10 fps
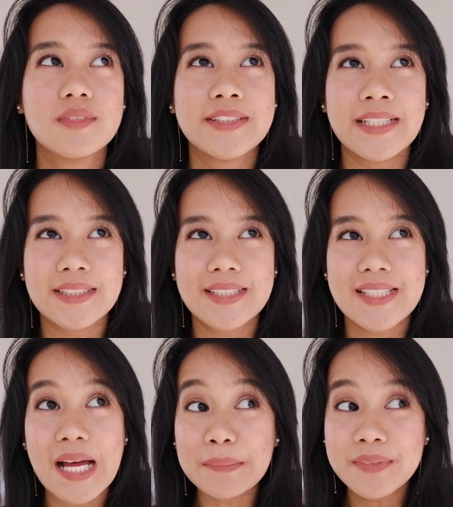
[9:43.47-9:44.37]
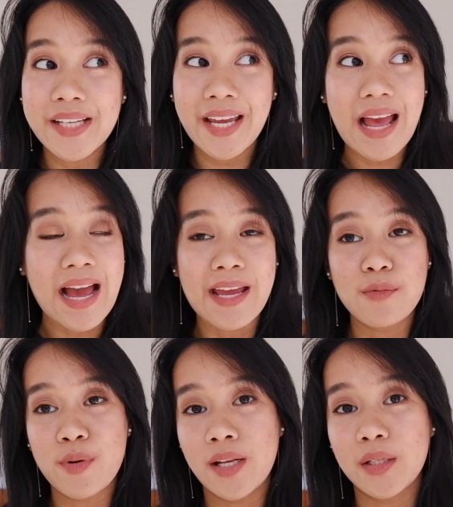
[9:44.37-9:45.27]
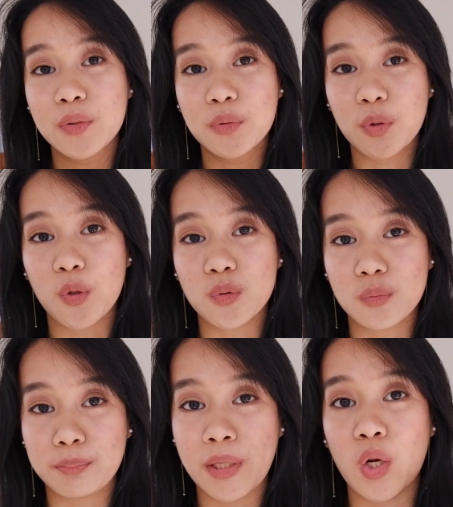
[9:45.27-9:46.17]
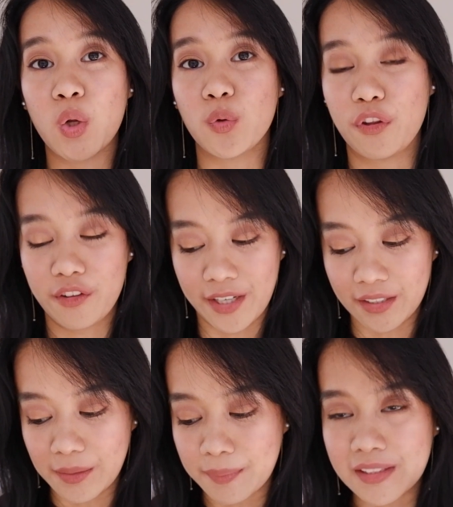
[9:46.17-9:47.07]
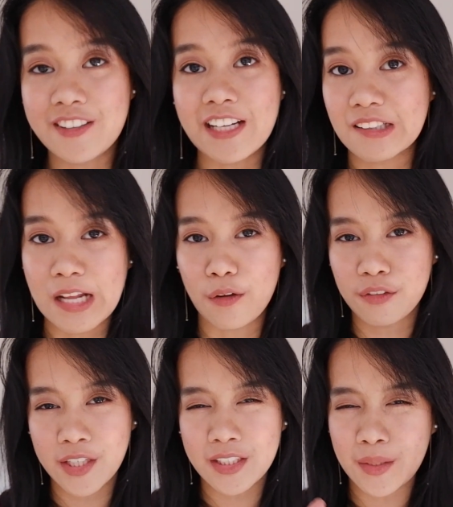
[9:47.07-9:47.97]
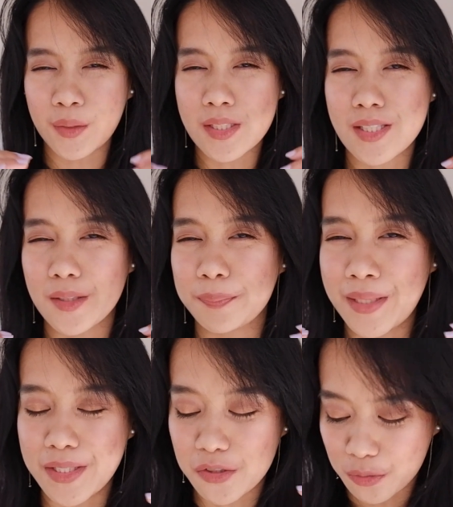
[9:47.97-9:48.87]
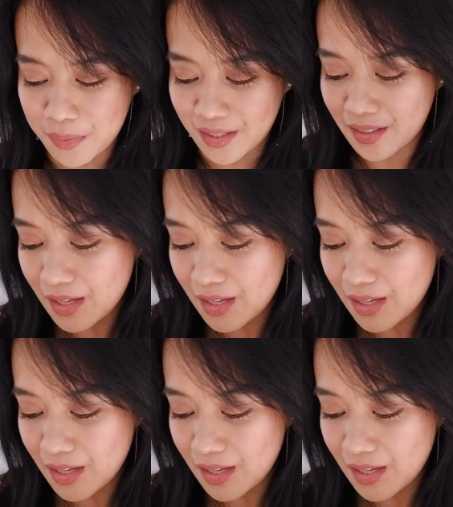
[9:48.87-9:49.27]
that someday I am willing to go below 30. But right now, 30 is the place to be.